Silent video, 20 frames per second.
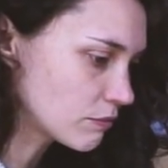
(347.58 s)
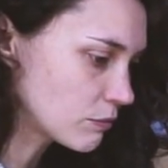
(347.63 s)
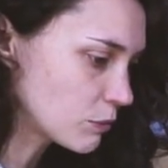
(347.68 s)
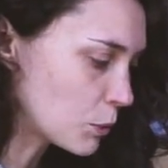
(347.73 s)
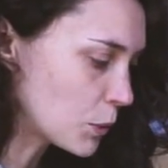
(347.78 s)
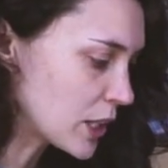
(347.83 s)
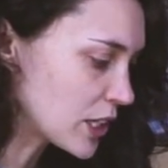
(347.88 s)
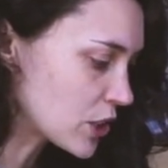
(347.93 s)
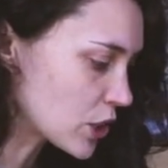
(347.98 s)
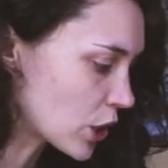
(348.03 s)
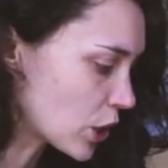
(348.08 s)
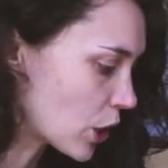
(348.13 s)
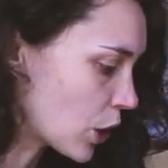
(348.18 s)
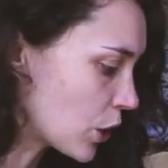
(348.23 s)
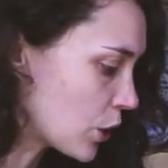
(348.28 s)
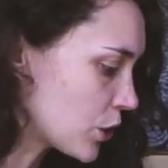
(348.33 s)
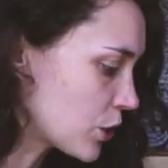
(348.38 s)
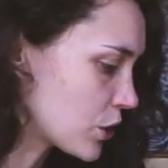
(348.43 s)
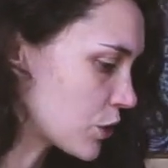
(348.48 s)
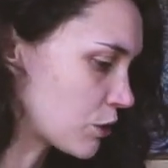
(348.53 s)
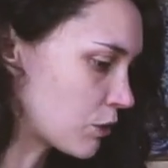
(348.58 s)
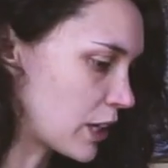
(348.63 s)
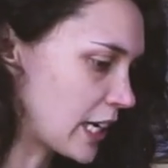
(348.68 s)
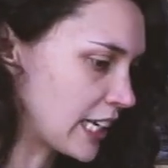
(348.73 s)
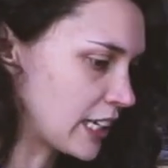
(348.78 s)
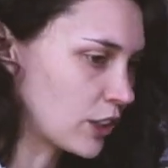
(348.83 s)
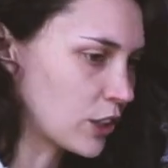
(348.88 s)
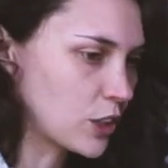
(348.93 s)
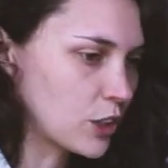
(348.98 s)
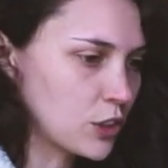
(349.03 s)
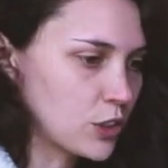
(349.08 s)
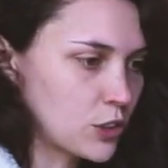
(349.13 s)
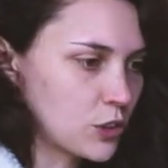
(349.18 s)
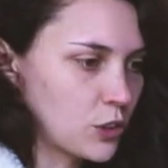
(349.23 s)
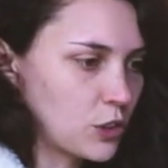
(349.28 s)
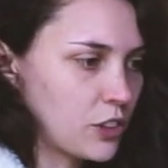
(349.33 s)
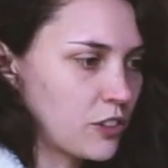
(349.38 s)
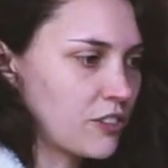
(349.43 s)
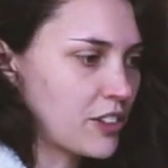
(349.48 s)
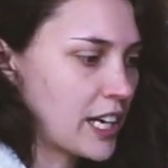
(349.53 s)
winter coats, raincoats,
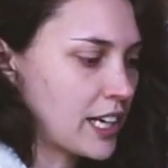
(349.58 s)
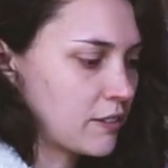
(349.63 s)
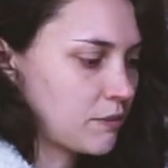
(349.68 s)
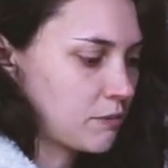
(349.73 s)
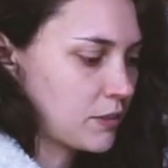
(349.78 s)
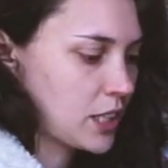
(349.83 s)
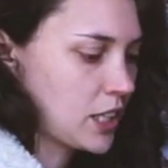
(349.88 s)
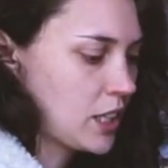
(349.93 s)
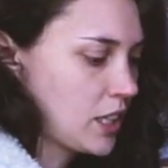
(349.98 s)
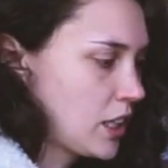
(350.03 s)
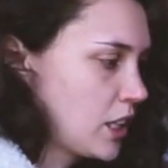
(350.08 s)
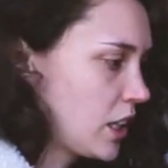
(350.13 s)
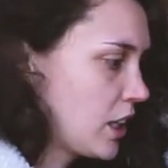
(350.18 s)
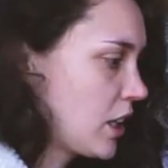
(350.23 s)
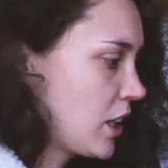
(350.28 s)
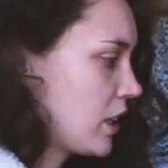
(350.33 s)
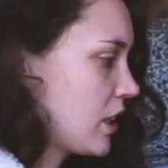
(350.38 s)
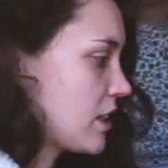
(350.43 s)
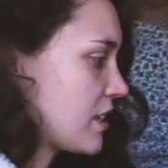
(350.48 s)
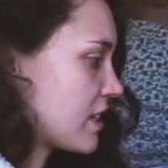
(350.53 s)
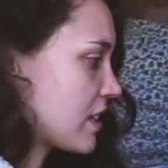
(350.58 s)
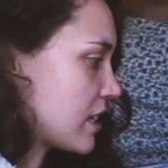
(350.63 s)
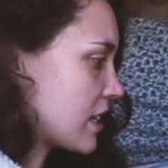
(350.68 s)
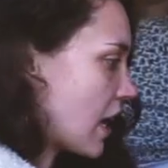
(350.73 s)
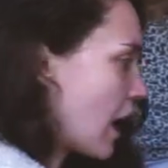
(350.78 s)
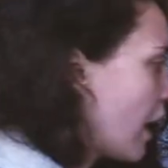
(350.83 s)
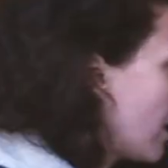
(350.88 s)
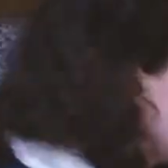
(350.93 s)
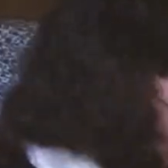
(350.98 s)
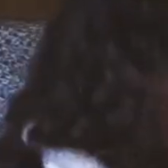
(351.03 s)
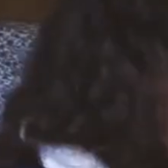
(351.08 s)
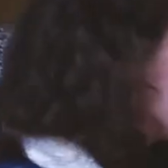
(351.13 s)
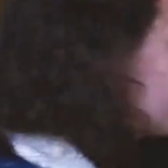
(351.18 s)
all of that stuff.